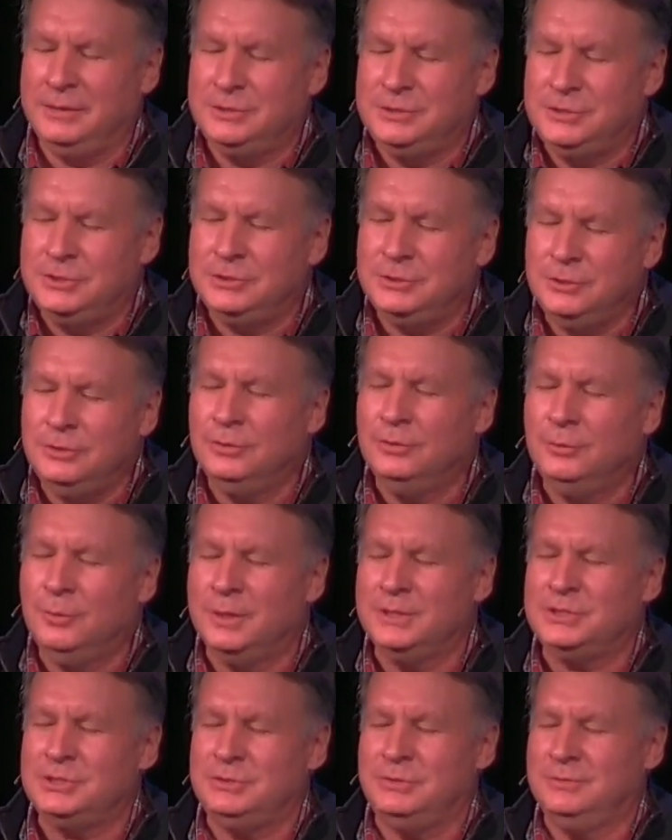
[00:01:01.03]
do
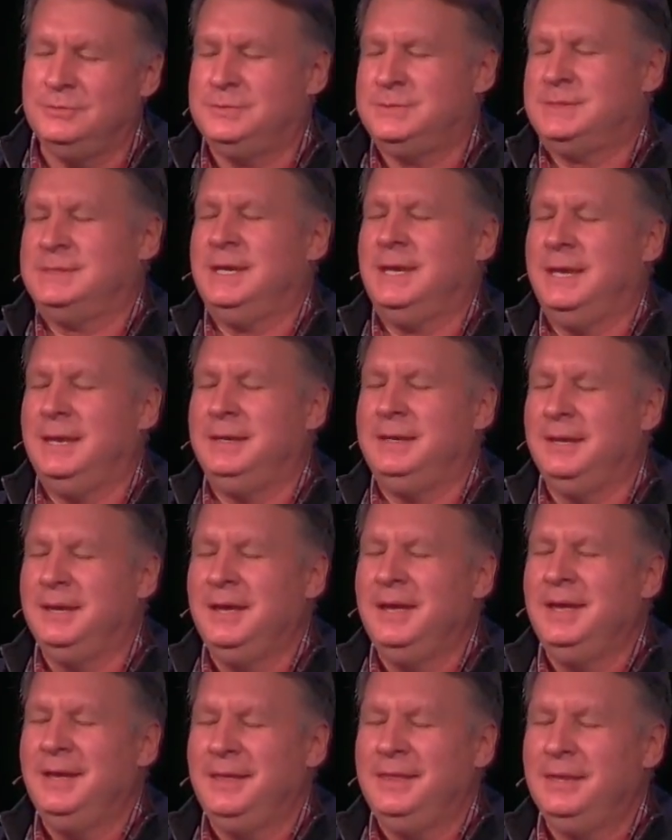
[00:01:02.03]
what you said,
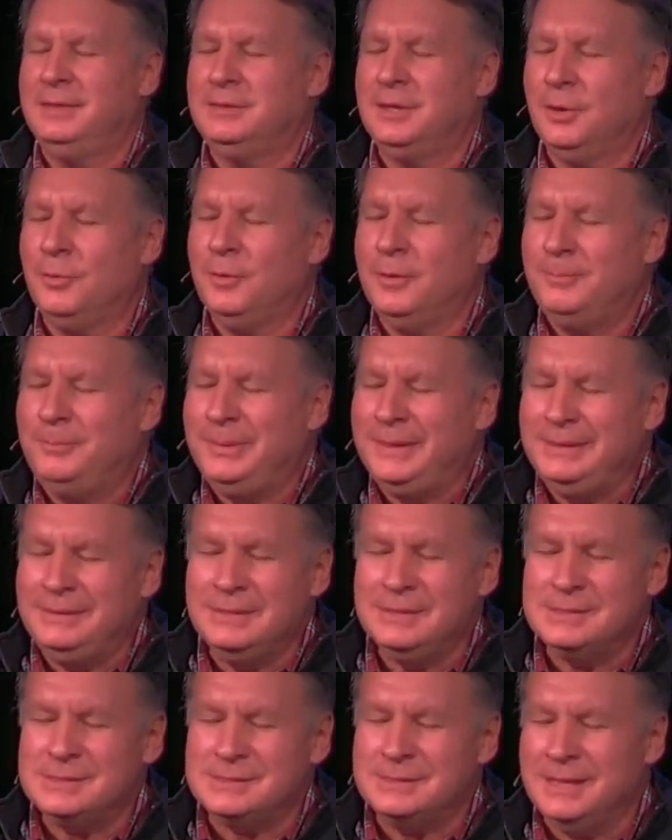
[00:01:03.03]
that there would be
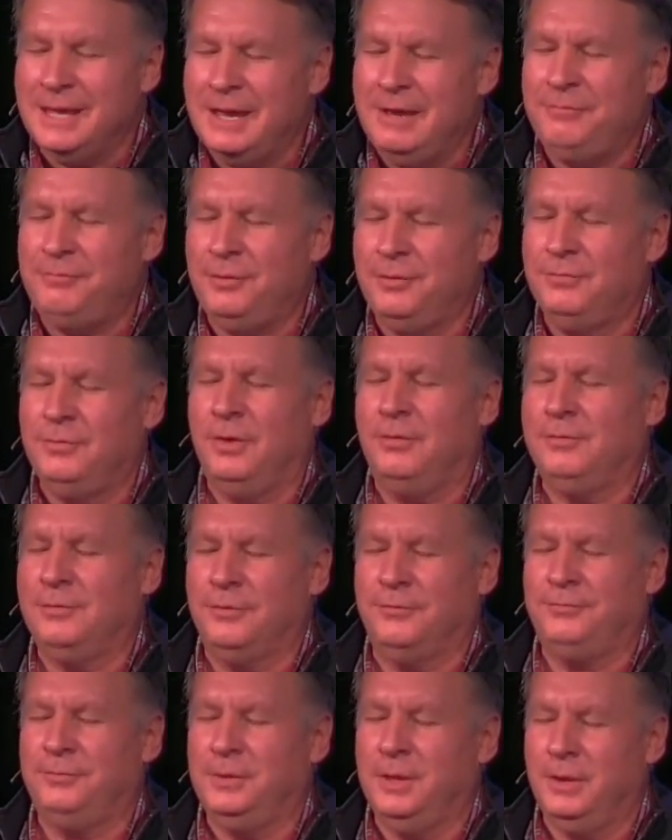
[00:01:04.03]
this life of
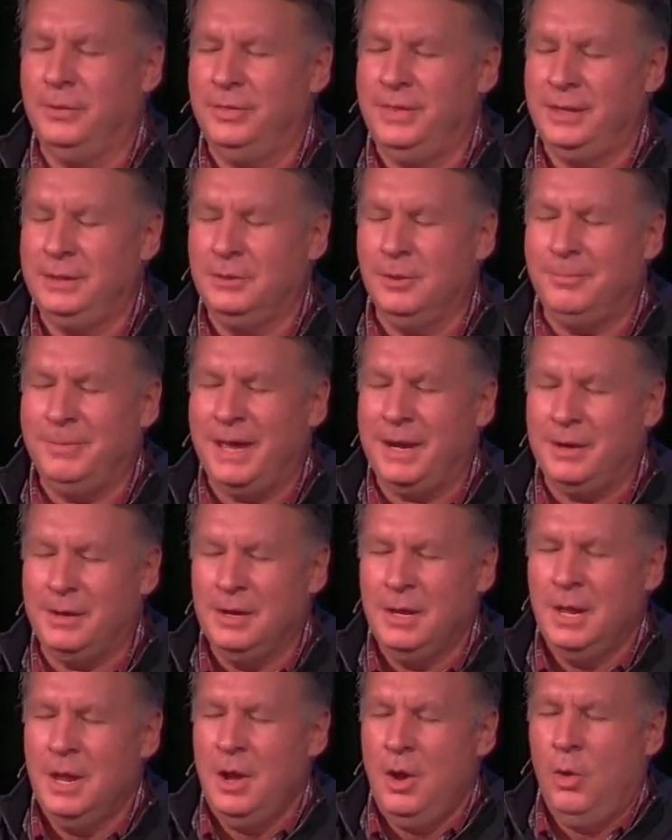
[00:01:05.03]
overflow, that no matter
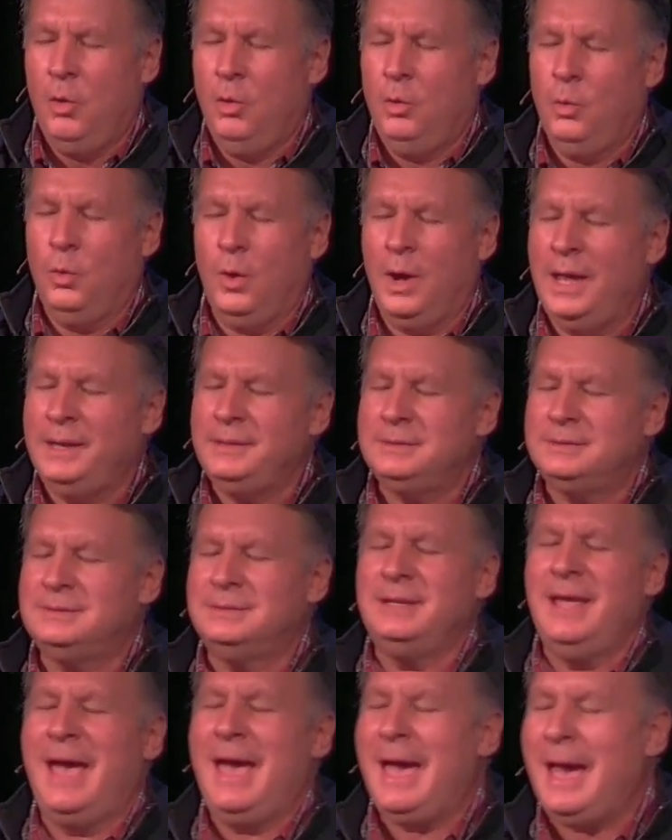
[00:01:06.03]
what
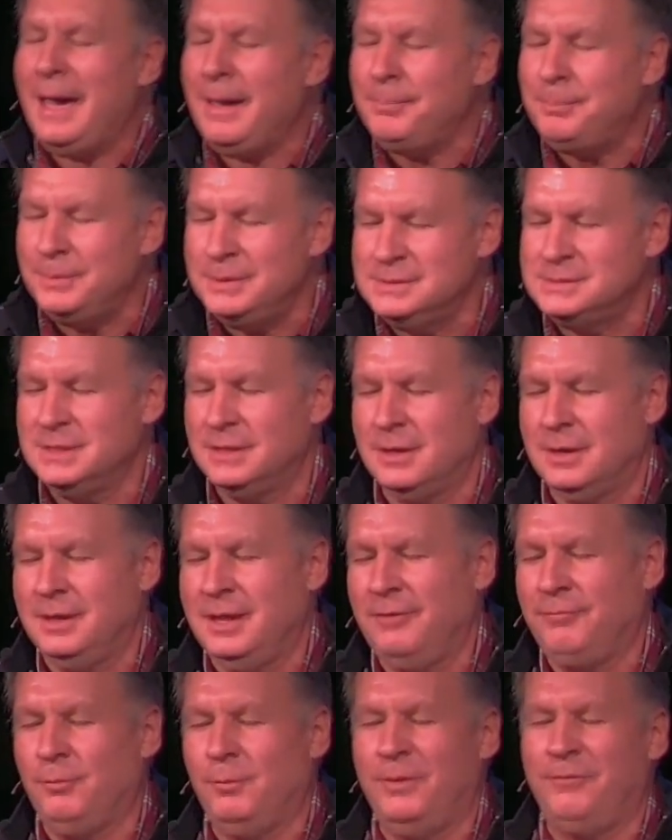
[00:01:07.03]
happens in our
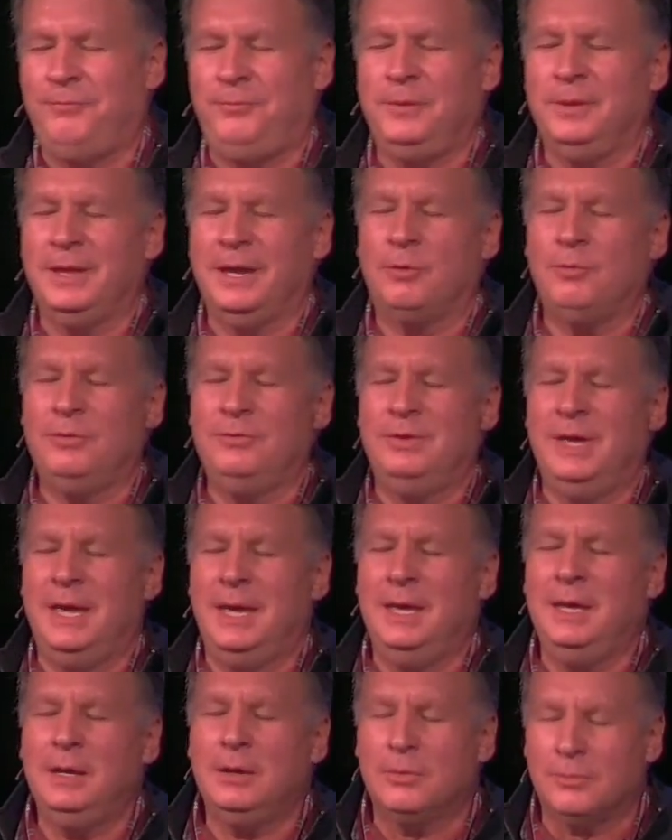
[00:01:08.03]
life, when we feel like we've
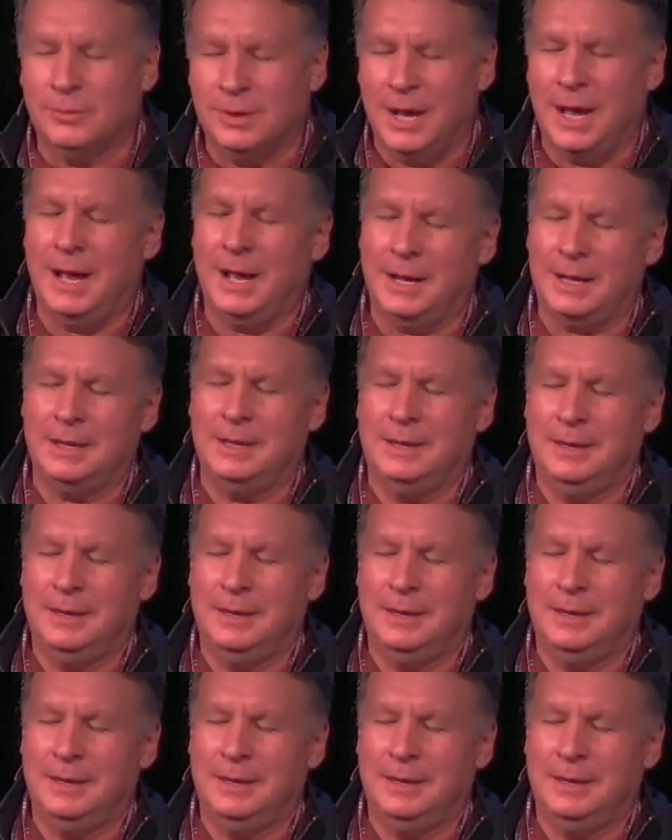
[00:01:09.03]
hit a rock,